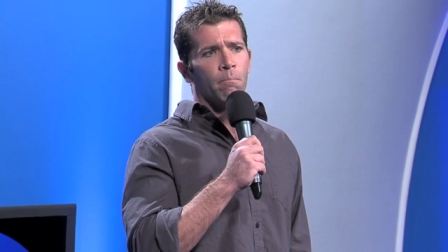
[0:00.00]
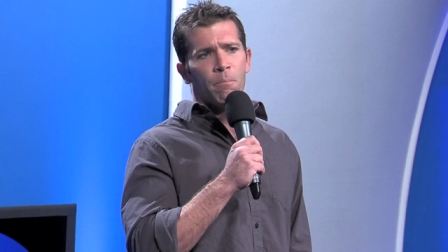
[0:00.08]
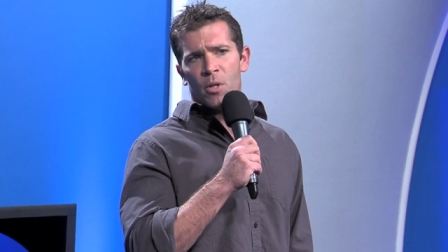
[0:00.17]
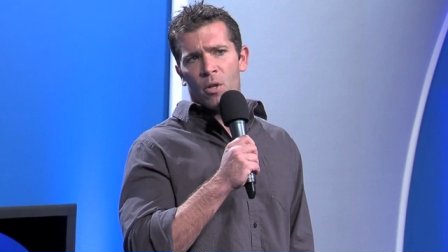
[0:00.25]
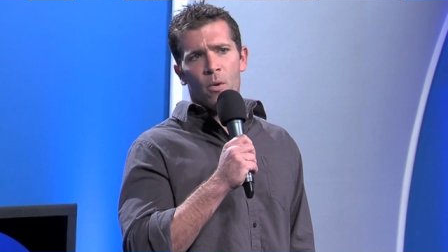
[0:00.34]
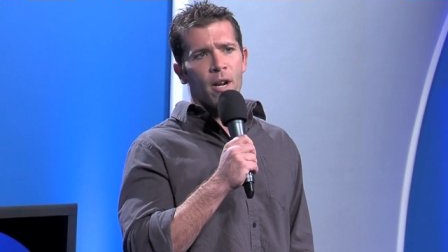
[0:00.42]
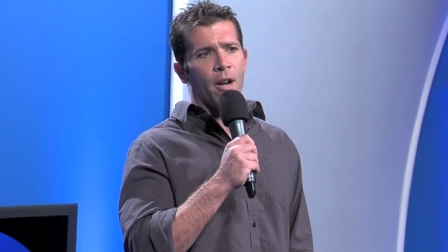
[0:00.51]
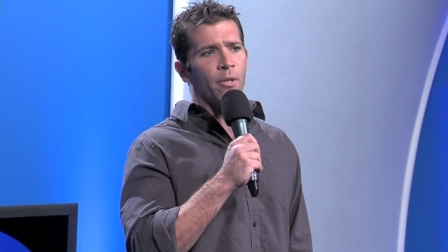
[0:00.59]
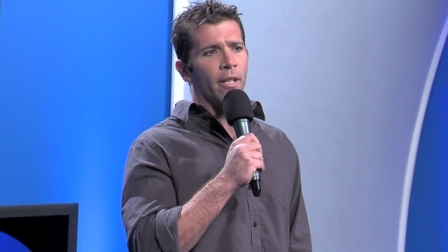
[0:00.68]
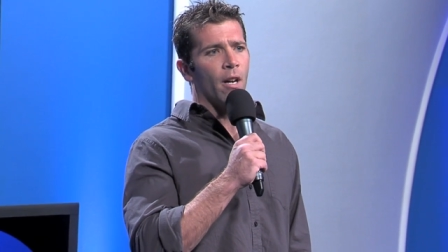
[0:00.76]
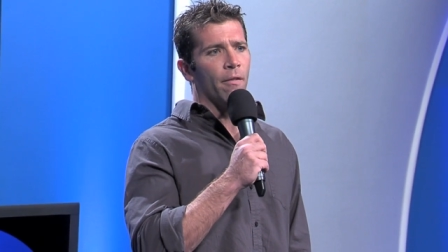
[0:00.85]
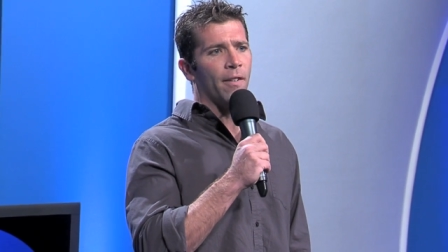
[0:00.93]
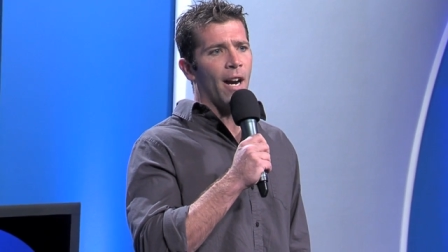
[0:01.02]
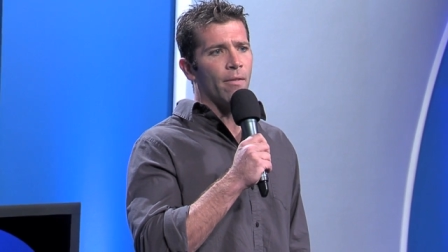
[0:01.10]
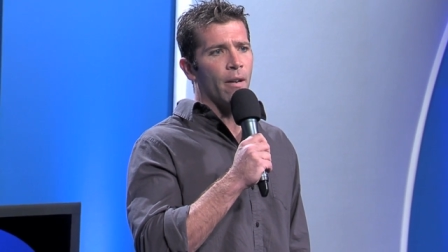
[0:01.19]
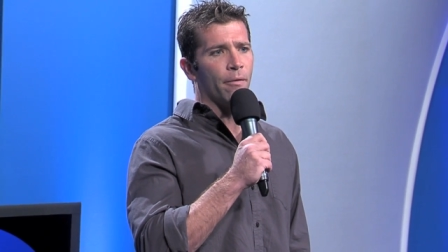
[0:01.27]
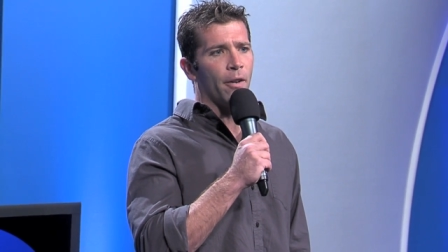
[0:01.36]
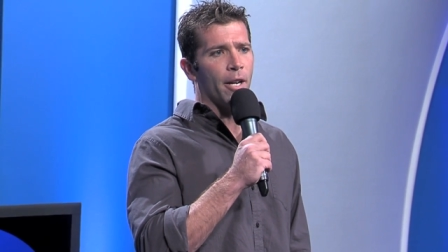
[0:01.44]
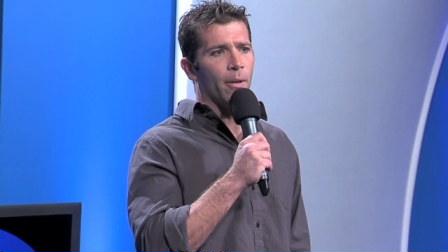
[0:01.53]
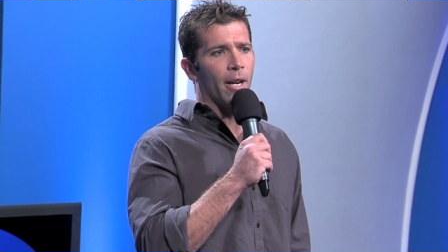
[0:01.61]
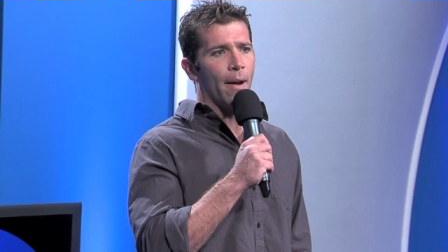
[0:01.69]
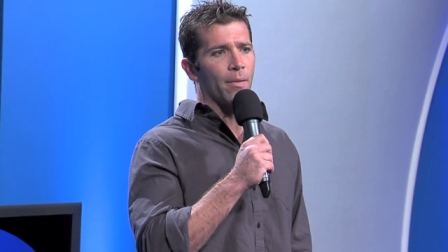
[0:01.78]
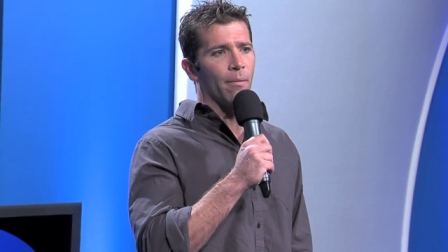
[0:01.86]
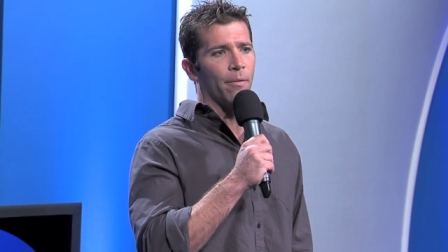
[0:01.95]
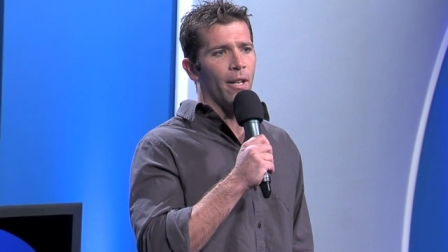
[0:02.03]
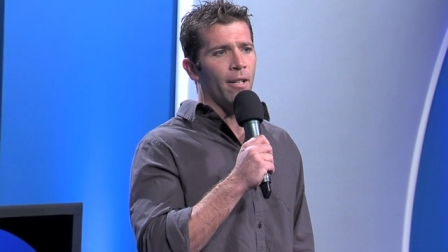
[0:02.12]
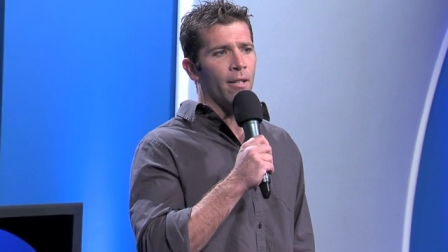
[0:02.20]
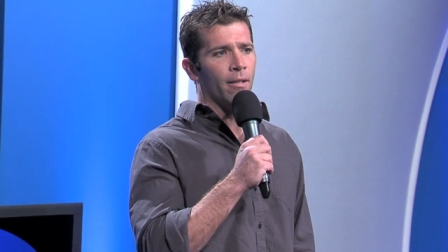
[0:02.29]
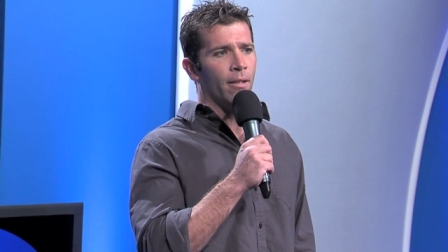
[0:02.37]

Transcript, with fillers: Screw it, I'll drink all five right in front of you. Want to have some fun?